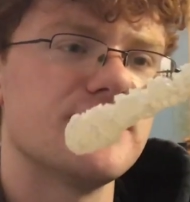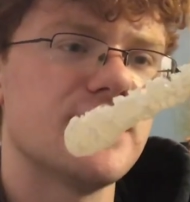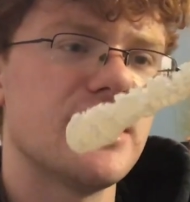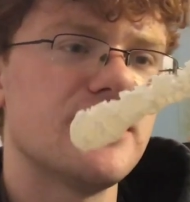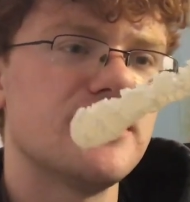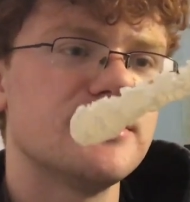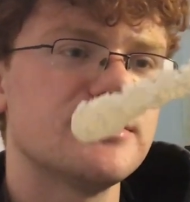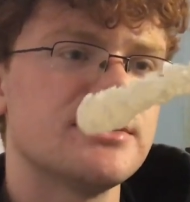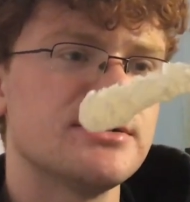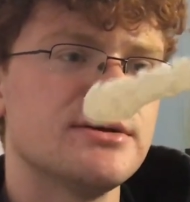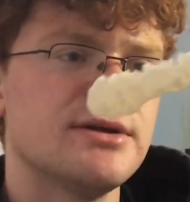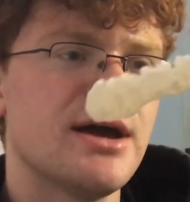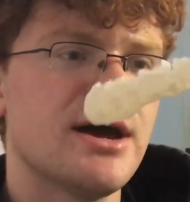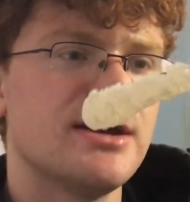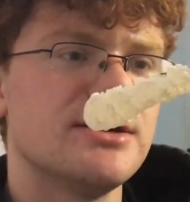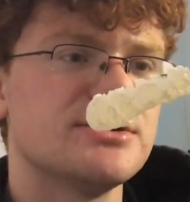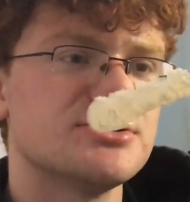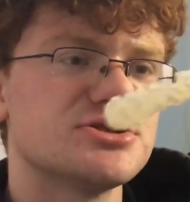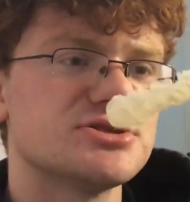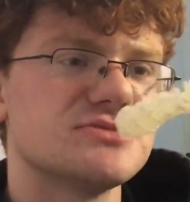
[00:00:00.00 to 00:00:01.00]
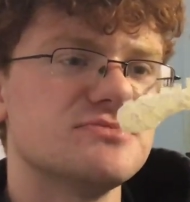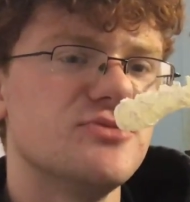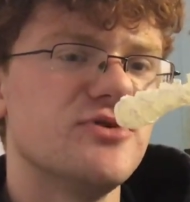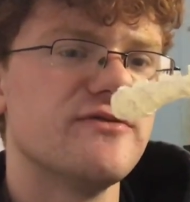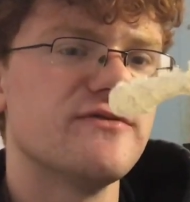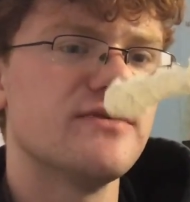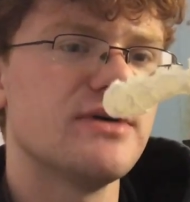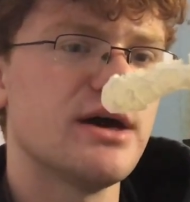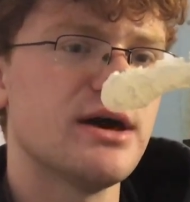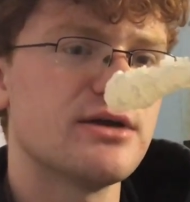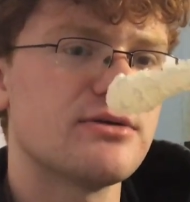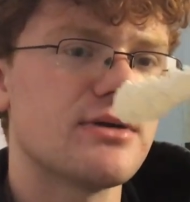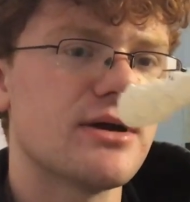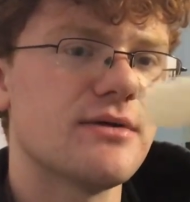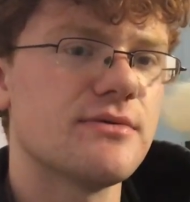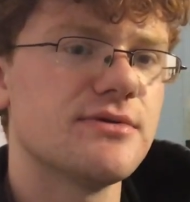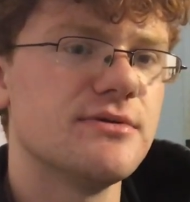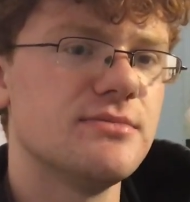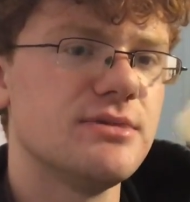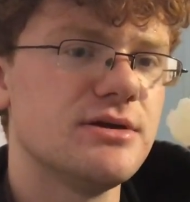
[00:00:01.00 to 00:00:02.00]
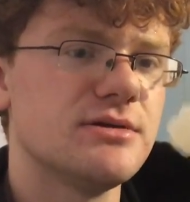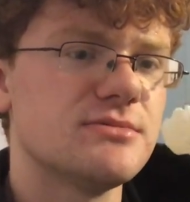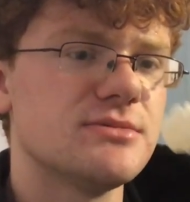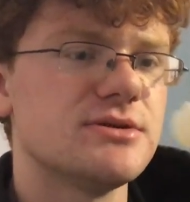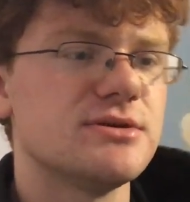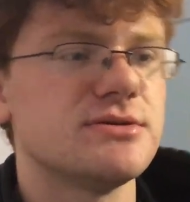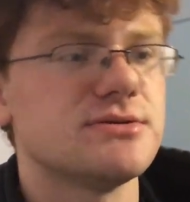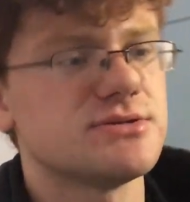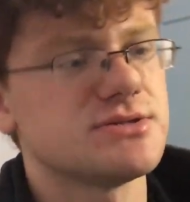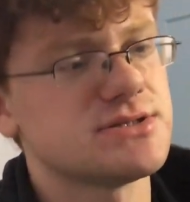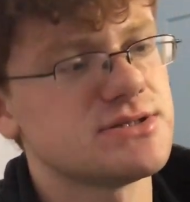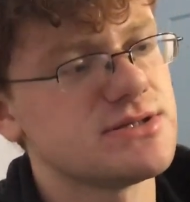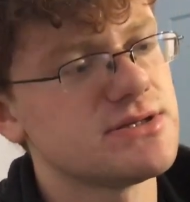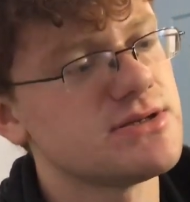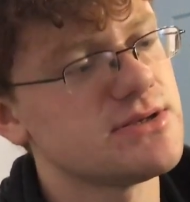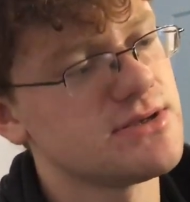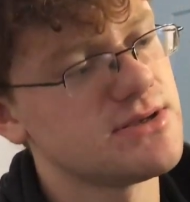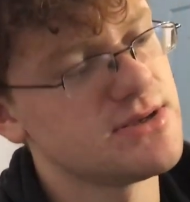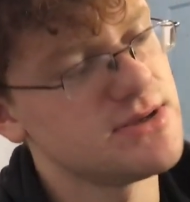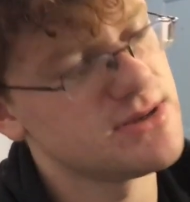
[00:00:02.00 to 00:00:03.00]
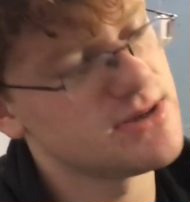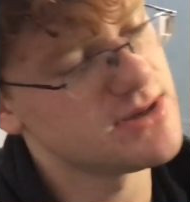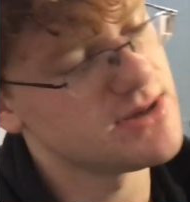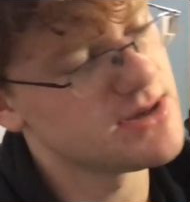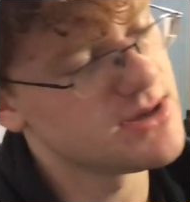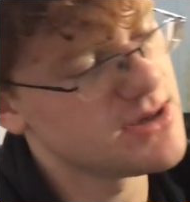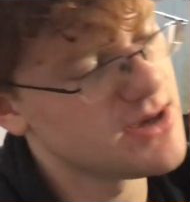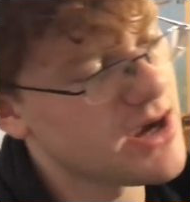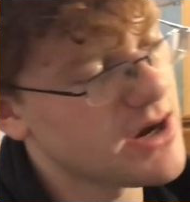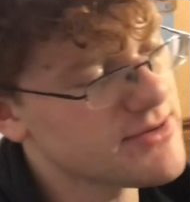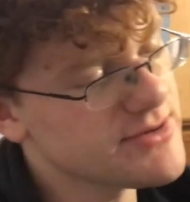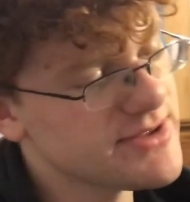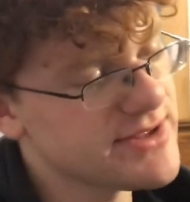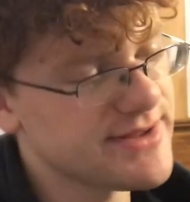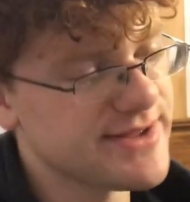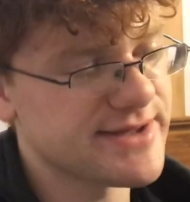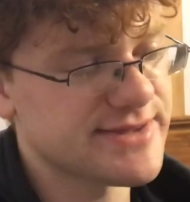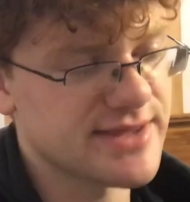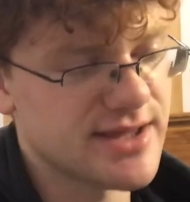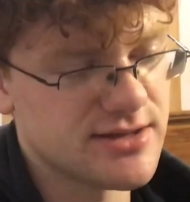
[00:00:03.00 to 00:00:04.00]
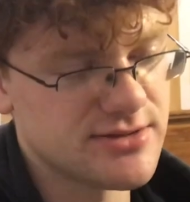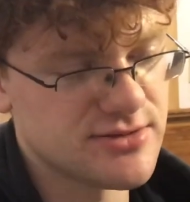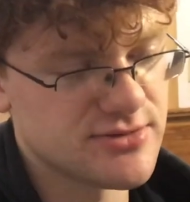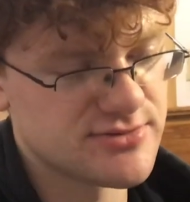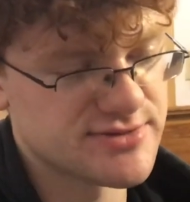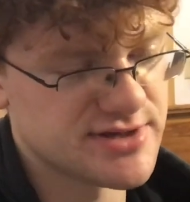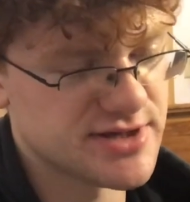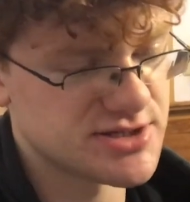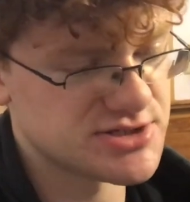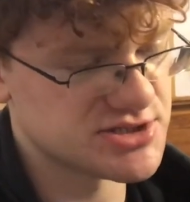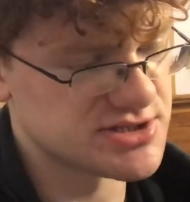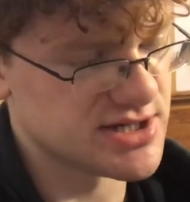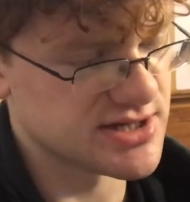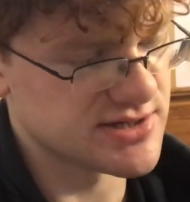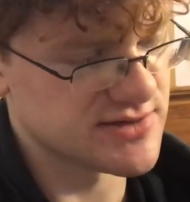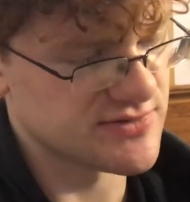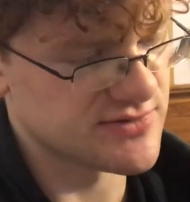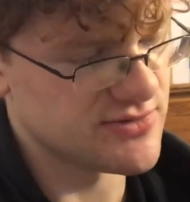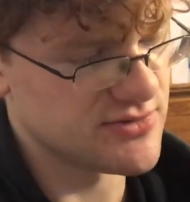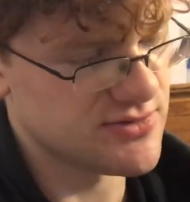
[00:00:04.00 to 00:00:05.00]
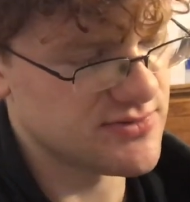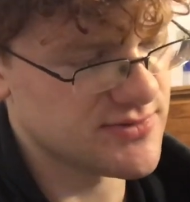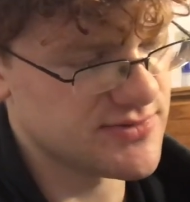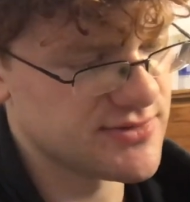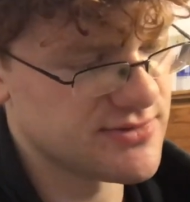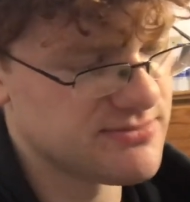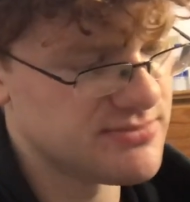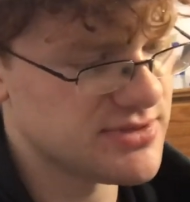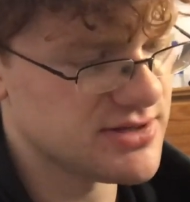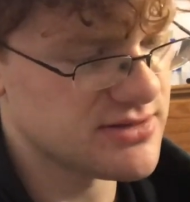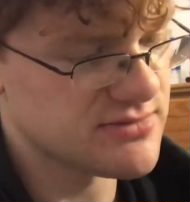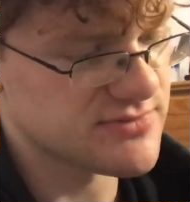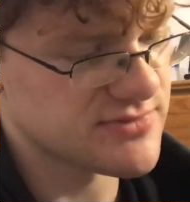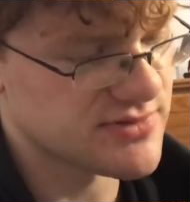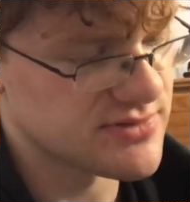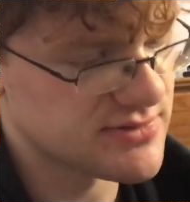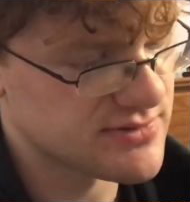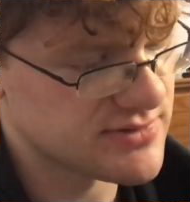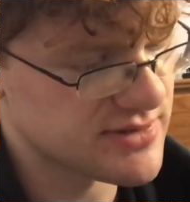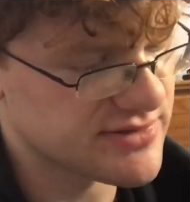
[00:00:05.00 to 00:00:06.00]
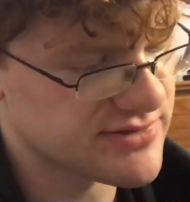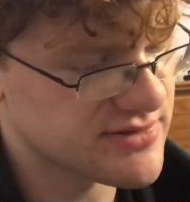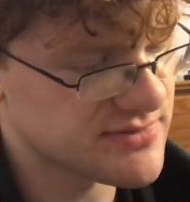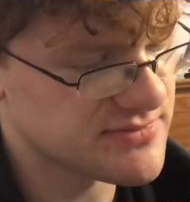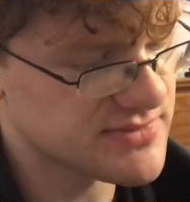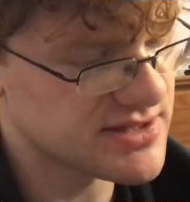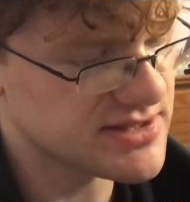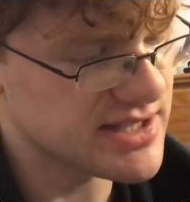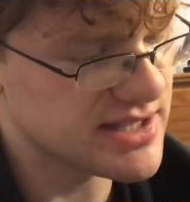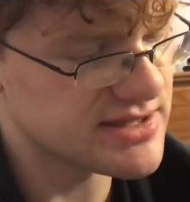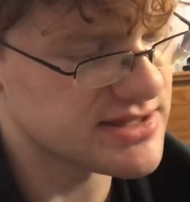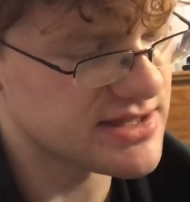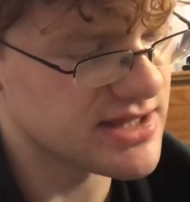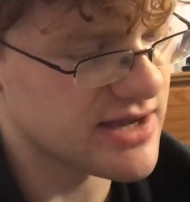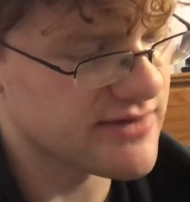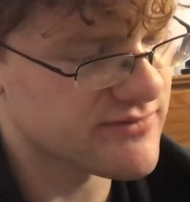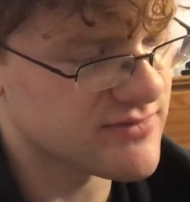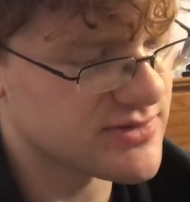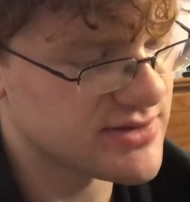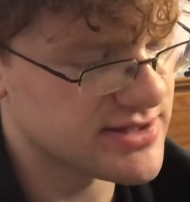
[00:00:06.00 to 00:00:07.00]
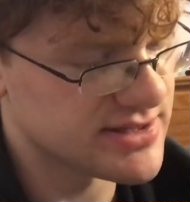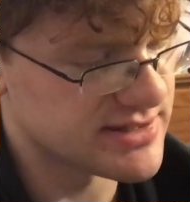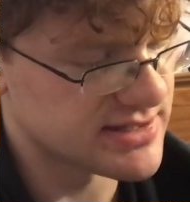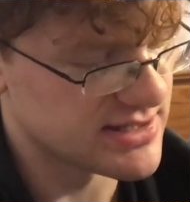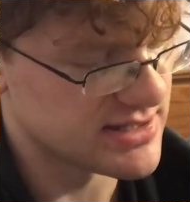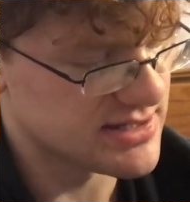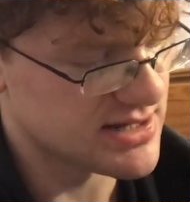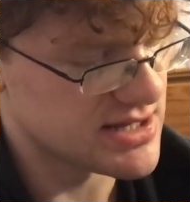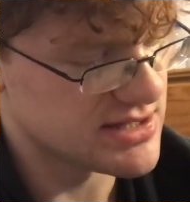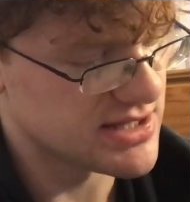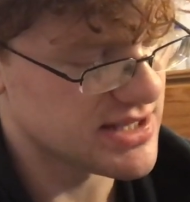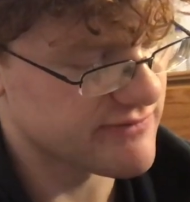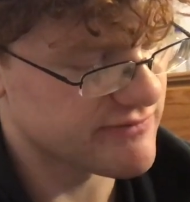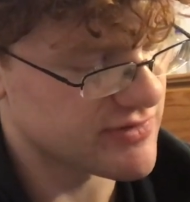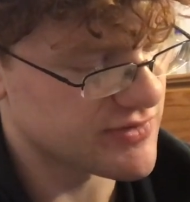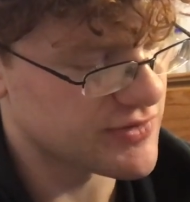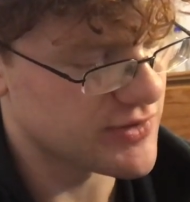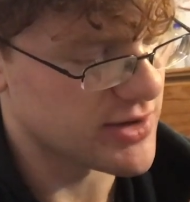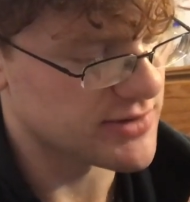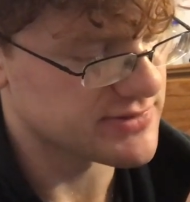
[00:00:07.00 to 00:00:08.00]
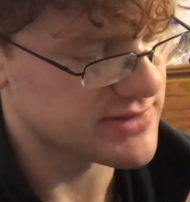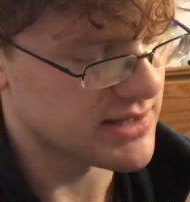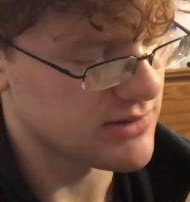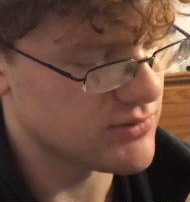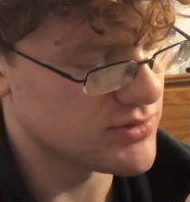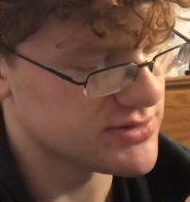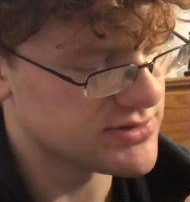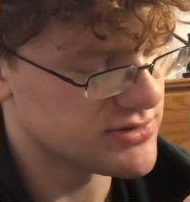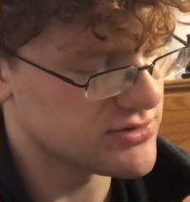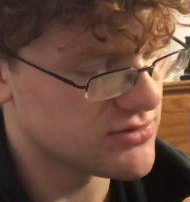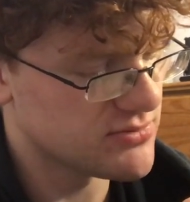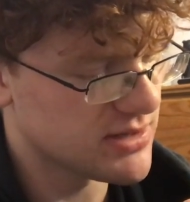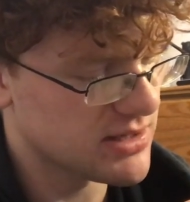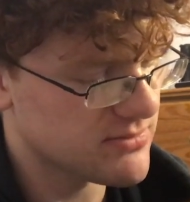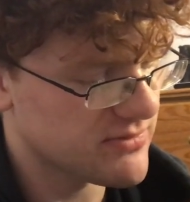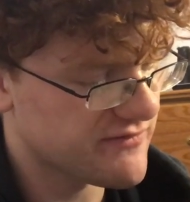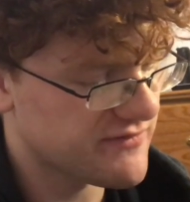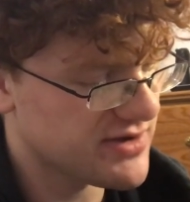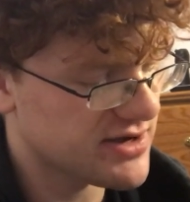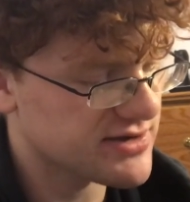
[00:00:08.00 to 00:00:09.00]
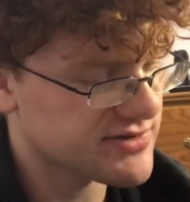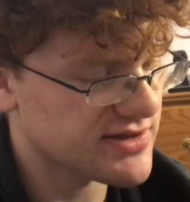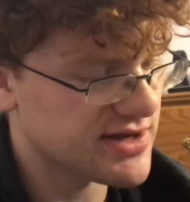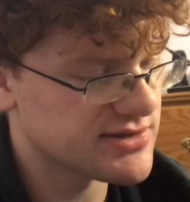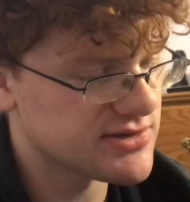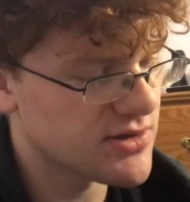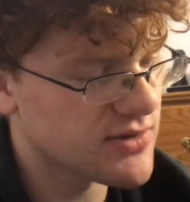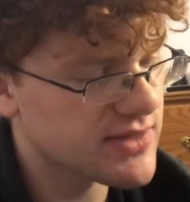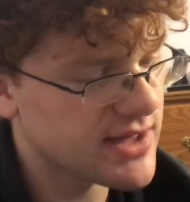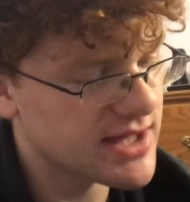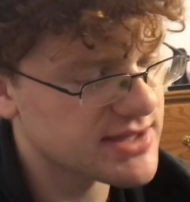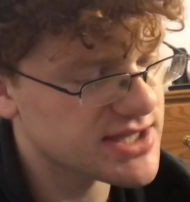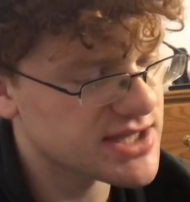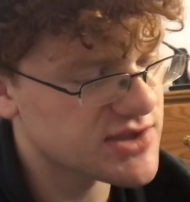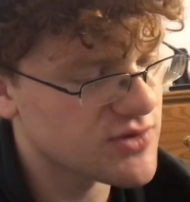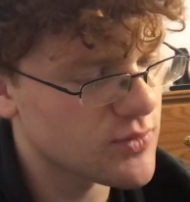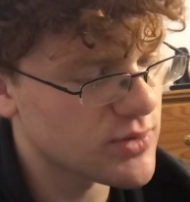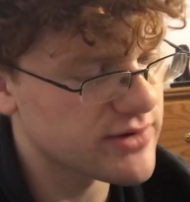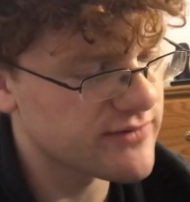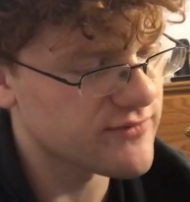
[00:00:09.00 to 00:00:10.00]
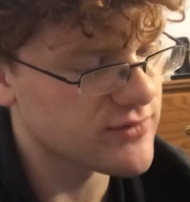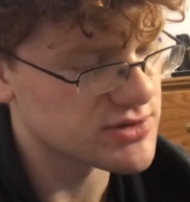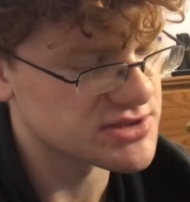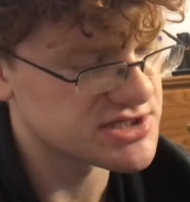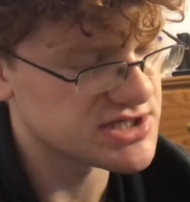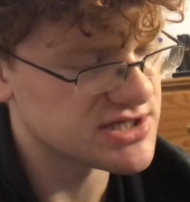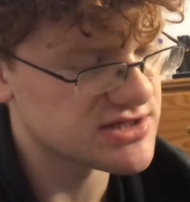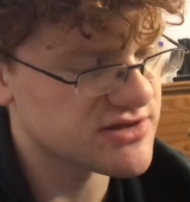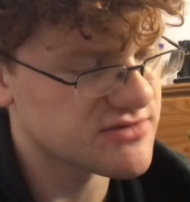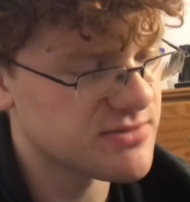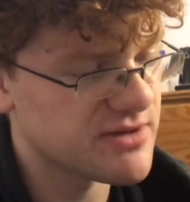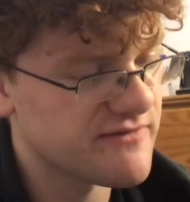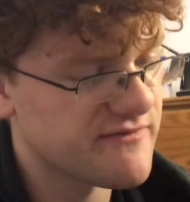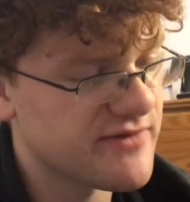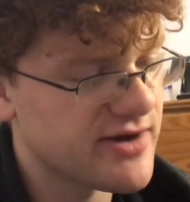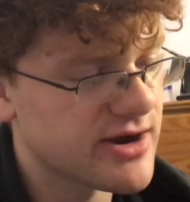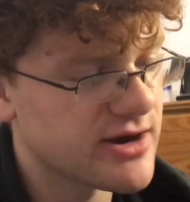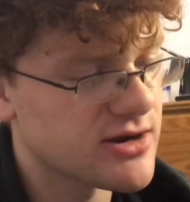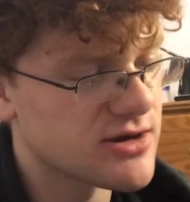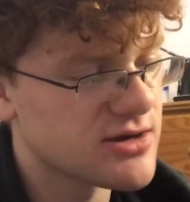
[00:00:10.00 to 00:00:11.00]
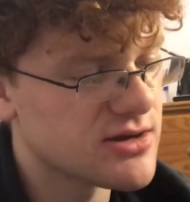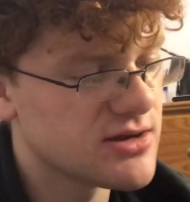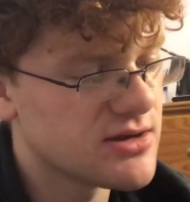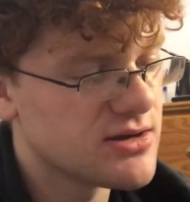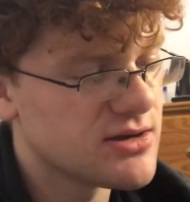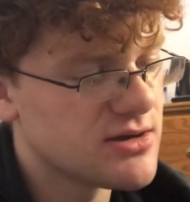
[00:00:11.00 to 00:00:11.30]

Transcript: How, yeah, you can just move the head around with the beam in it and shit. I really like that little touch NECA's doing with the beams. That's something they never really did. I never thought they would do beam effects. I know they had the 2014 Spitfire.